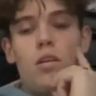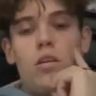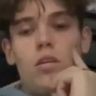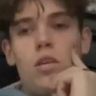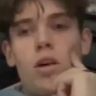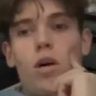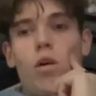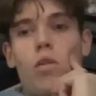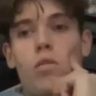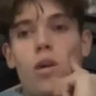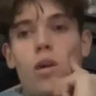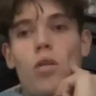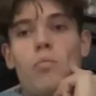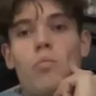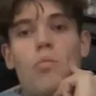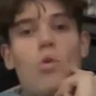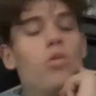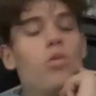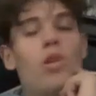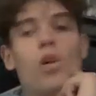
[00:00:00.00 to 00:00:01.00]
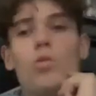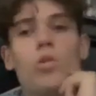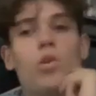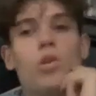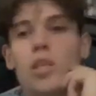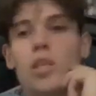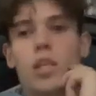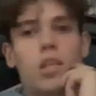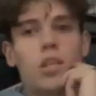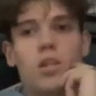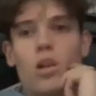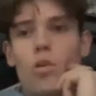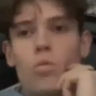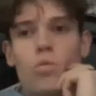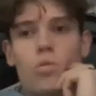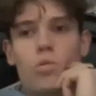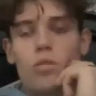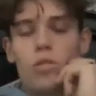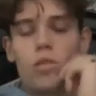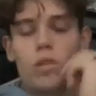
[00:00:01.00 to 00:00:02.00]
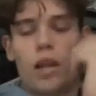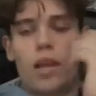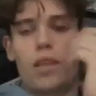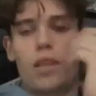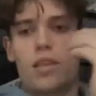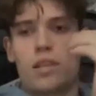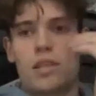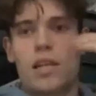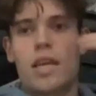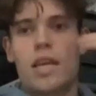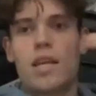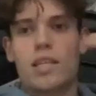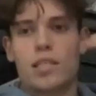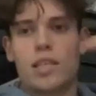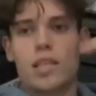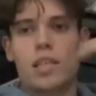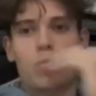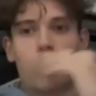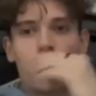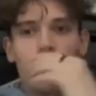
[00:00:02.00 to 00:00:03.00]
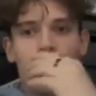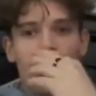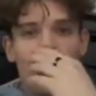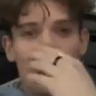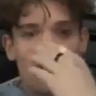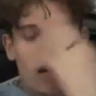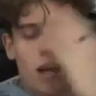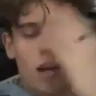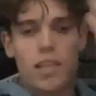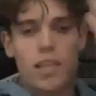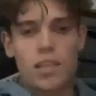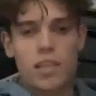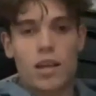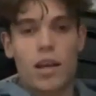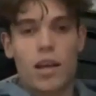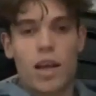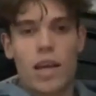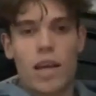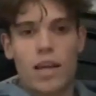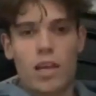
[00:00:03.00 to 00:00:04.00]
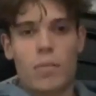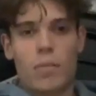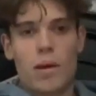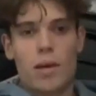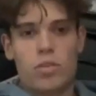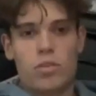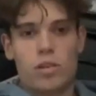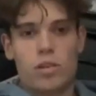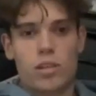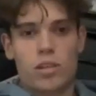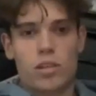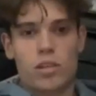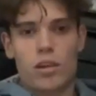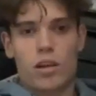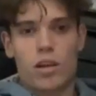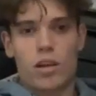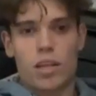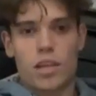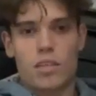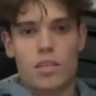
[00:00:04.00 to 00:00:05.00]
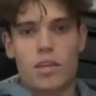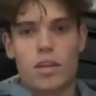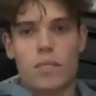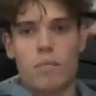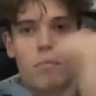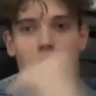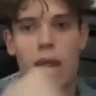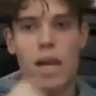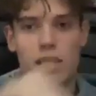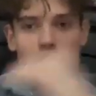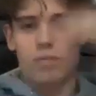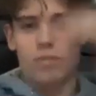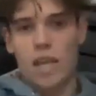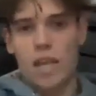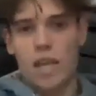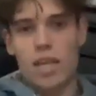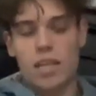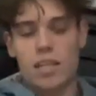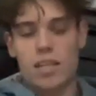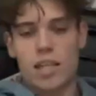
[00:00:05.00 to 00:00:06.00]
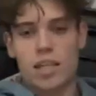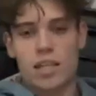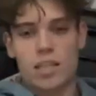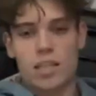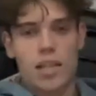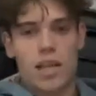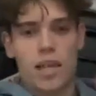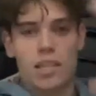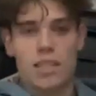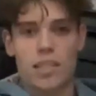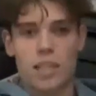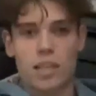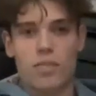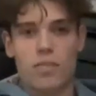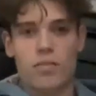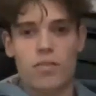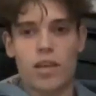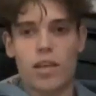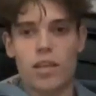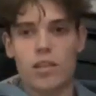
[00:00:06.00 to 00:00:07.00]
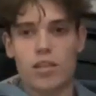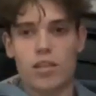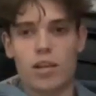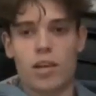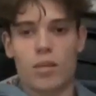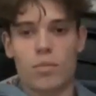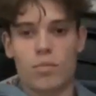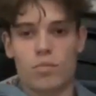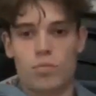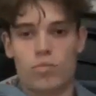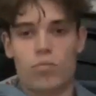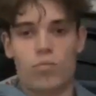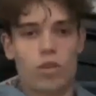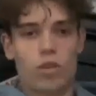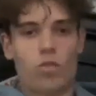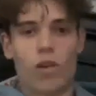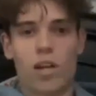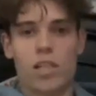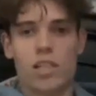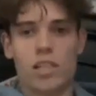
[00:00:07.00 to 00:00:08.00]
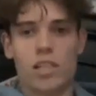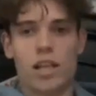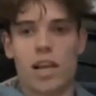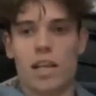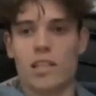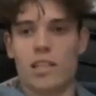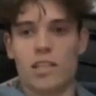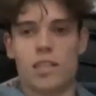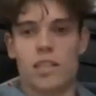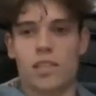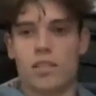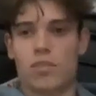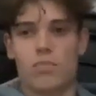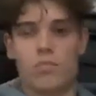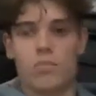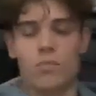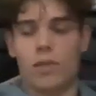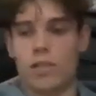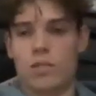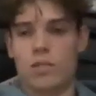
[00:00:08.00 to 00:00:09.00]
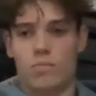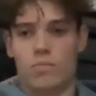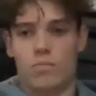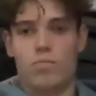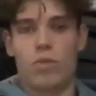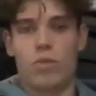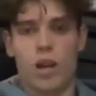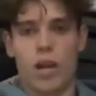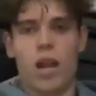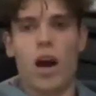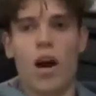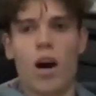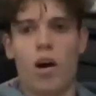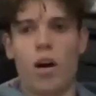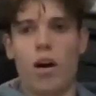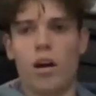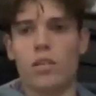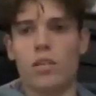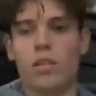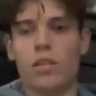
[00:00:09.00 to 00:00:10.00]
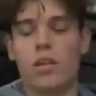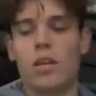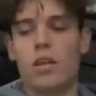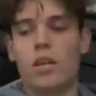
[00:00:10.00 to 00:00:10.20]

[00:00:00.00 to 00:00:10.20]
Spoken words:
No, well, no, because like the data sets we need is like it's like econometrics, like it's like massive data sets testing things like regression analysis. It's pretty hard.